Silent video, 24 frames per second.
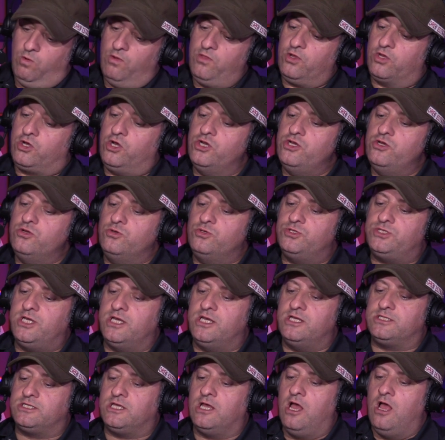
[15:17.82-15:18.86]
the good news
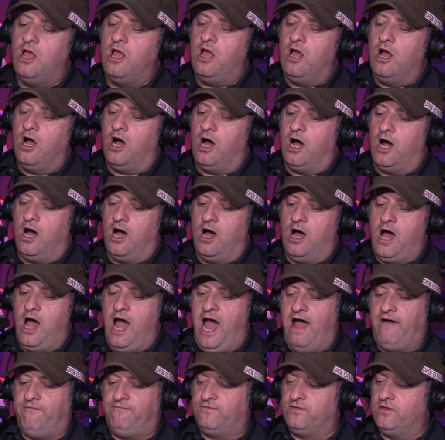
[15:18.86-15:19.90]
is,
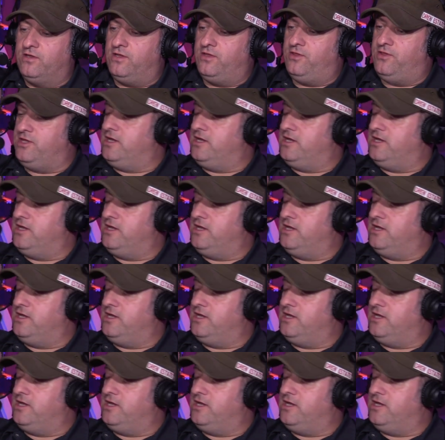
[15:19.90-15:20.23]
after the